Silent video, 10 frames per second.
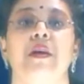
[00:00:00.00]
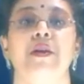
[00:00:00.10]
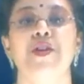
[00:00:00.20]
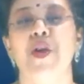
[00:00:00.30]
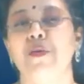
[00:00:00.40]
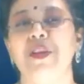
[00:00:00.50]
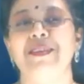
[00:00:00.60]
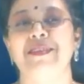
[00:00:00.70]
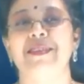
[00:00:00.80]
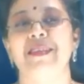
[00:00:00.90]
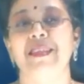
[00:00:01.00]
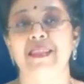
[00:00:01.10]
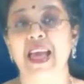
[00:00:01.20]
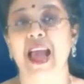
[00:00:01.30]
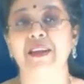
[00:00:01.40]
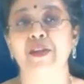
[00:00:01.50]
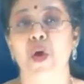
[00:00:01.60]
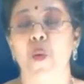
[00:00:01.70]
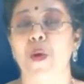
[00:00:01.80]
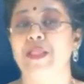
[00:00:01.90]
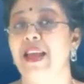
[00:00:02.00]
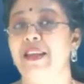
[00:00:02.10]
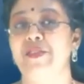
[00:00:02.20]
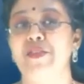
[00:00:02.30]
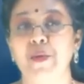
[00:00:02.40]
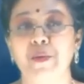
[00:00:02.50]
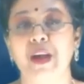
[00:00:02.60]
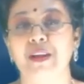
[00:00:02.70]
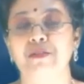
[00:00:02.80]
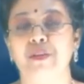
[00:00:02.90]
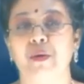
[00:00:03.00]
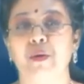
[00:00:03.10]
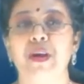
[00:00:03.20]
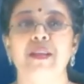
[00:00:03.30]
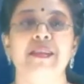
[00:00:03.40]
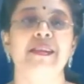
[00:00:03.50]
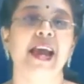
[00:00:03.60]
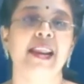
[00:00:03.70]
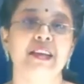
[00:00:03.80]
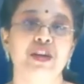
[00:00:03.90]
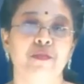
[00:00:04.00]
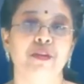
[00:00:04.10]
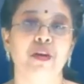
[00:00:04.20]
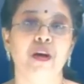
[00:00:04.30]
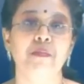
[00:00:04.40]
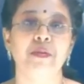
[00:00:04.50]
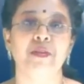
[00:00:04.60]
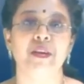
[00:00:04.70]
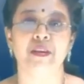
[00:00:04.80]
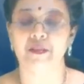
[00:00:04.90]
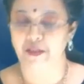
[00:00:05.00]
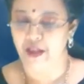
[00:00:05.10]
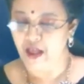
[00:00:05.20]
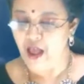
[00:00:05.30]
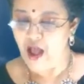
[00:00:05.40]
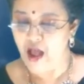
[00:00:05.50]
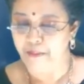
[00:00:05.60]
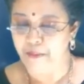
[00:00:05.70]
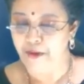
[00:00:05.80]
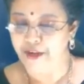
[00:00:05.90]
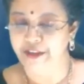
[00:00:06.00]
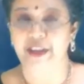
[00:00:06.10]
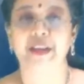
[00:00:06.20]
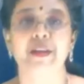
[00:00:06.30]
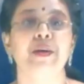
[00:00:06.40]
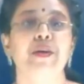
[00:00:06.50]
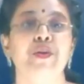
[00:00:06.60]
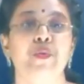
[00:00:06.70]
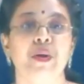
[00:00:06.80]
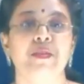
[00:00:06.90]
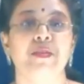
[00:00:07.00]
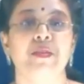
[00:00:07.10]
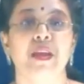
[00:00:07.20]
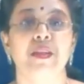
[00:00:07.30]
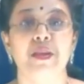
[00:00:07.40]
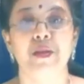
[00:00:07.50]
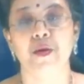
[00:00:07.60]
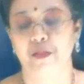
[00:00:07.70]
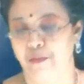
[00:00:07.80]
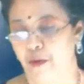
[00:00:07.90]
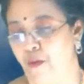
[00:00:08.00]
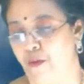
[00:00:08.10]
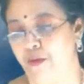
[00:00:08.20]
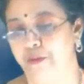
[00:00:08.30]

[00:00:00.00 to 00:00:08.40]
Notice that when there is no current flow, the direction of the compass needles are pointing towards the North Pole.